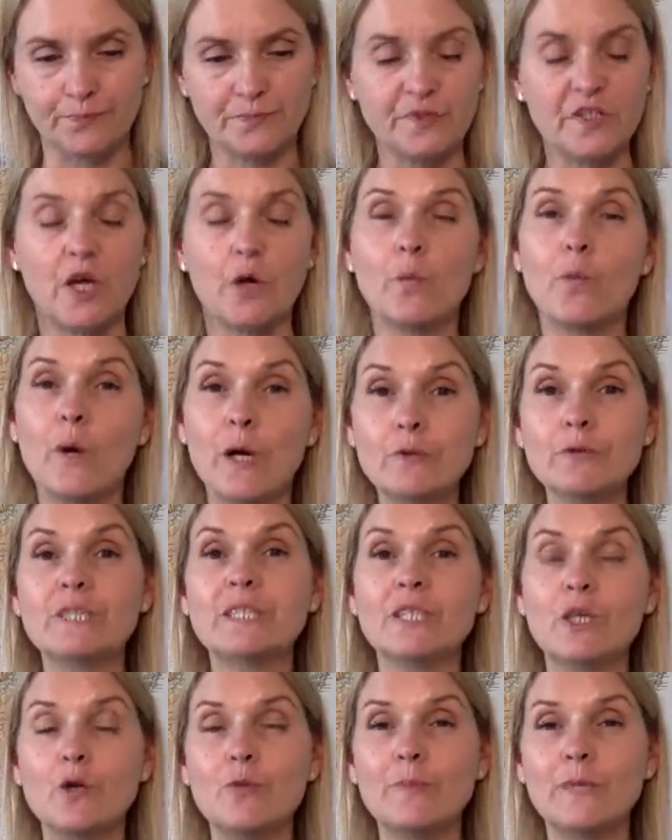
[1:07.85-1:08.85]
There will
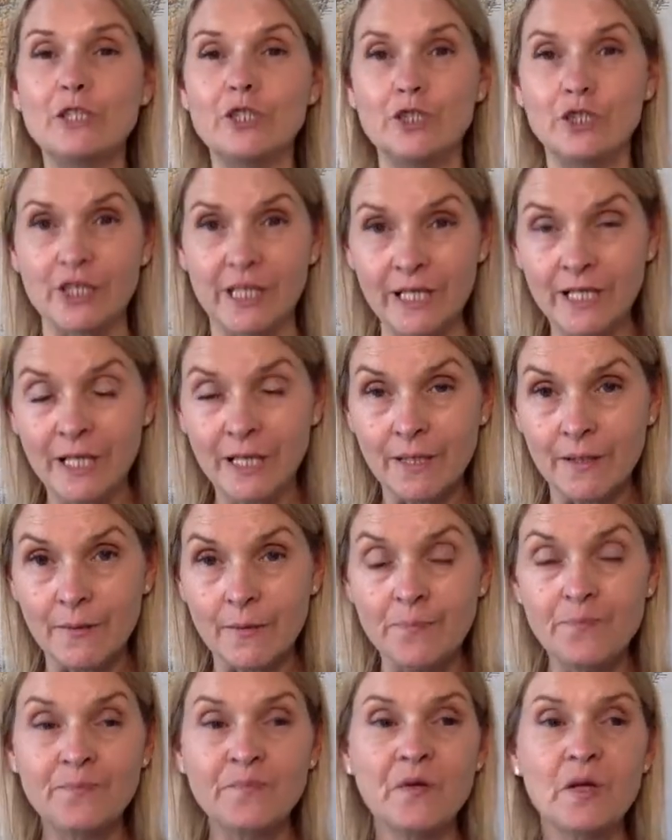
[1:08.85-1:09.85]
still be training,
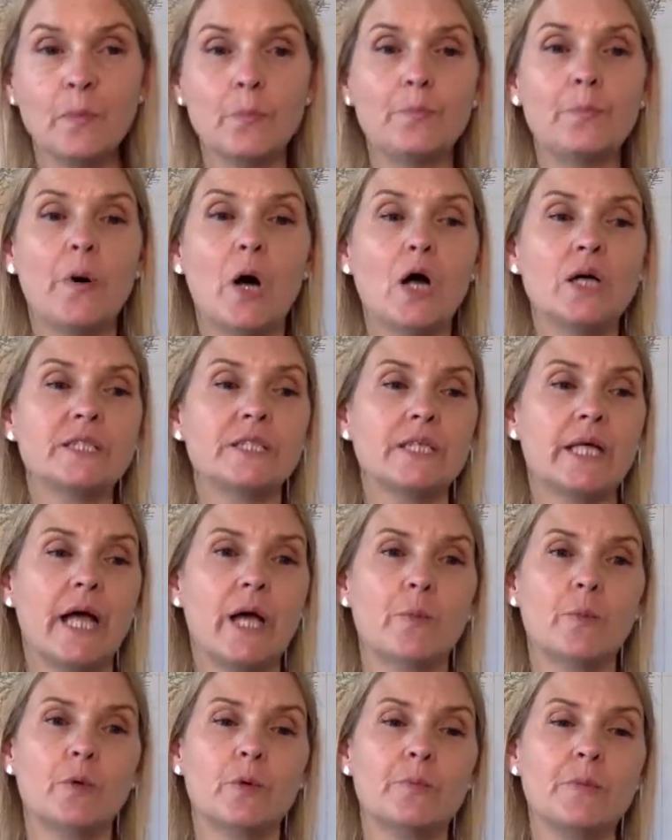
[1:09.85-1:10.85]
but
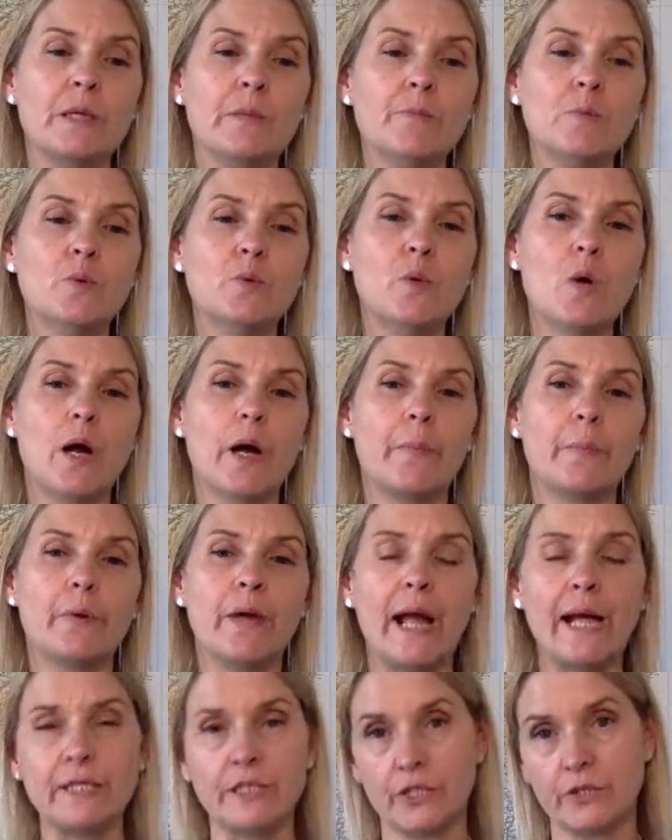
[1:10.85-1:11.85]
it will be more
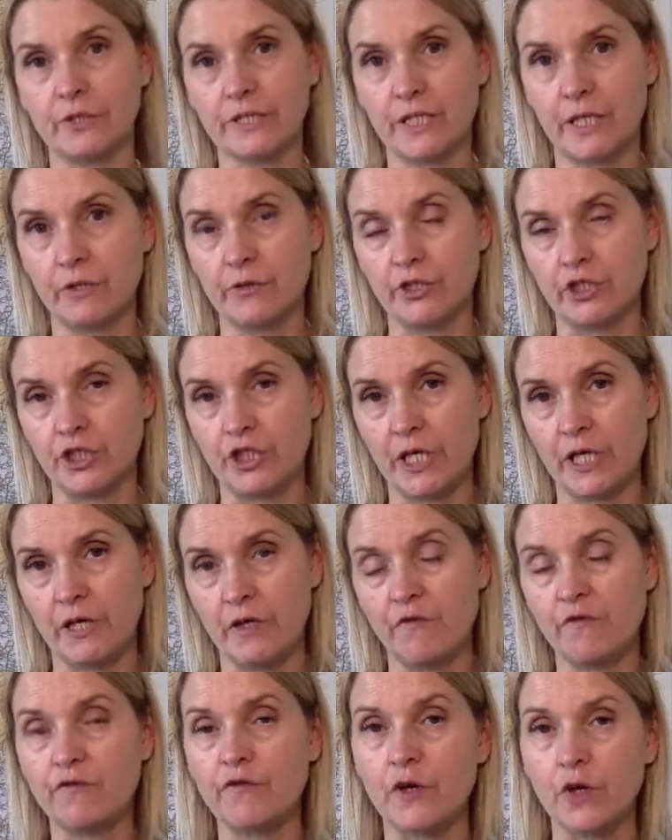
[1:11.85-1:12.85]
practical skills
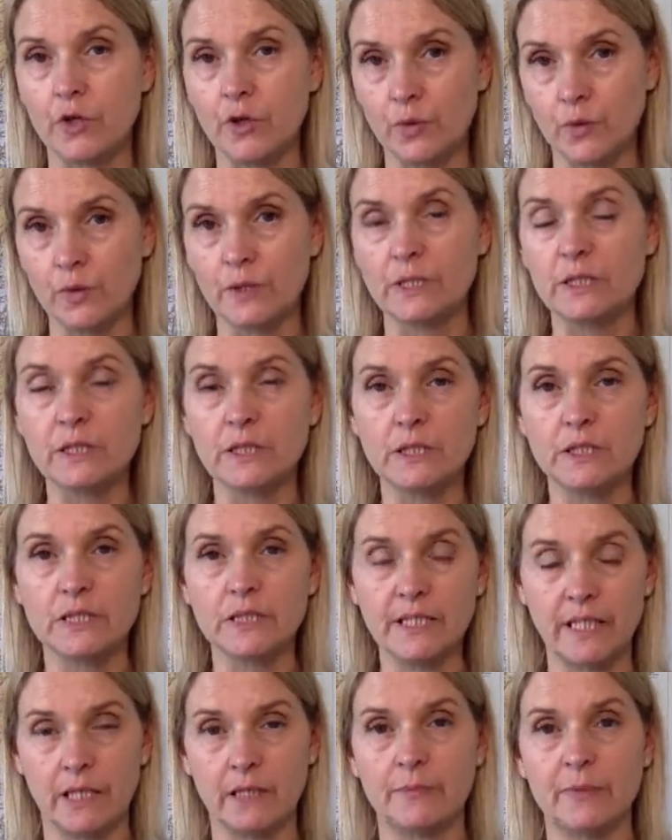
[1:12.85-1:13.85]
training for those
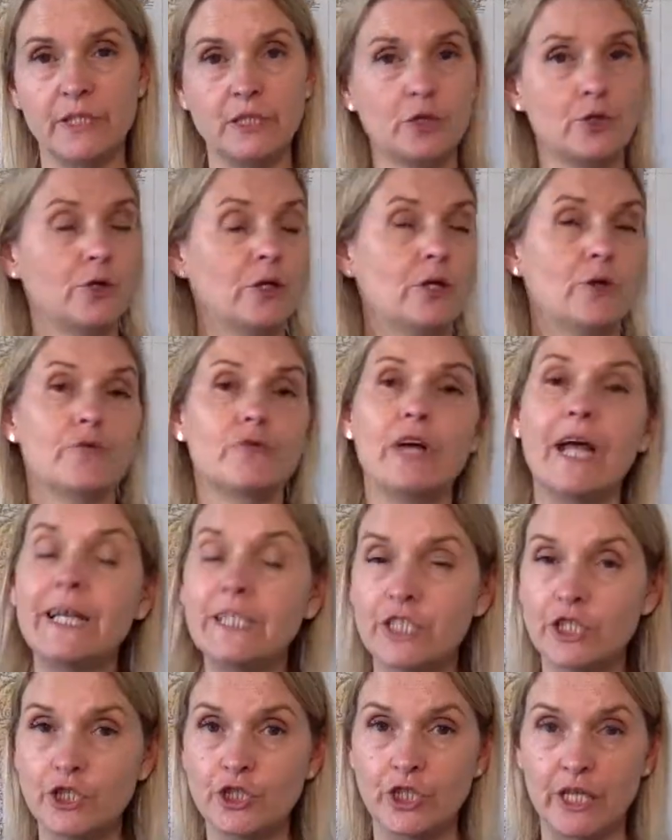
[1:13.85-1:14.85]
celebrants who are
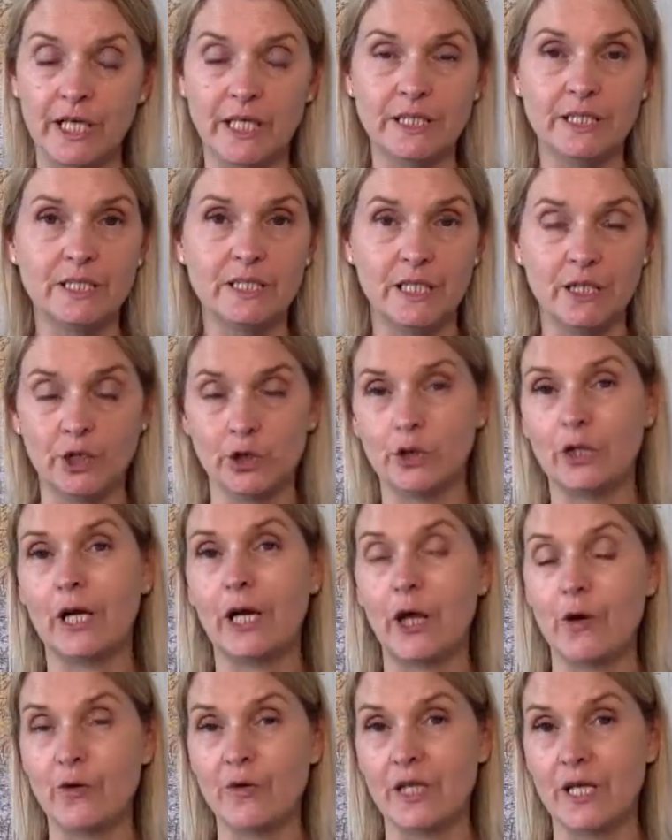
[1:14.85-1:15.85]
already trained and who
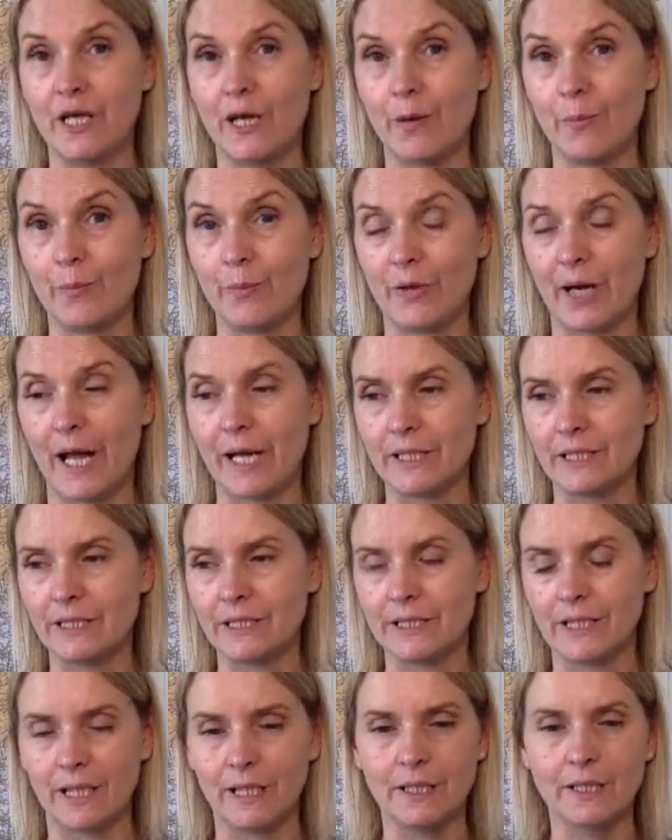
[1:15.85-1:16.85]
are out there
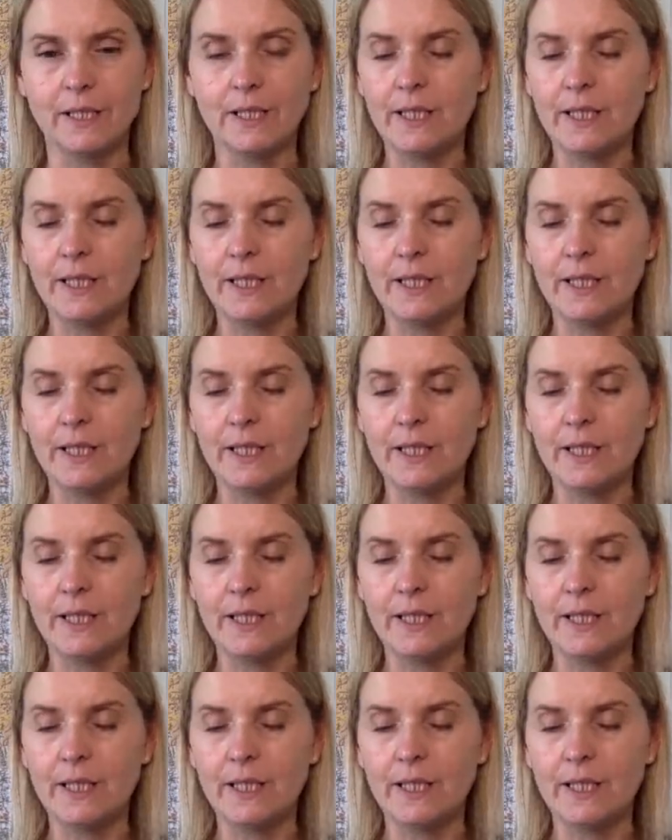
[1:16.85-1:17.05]
practicing.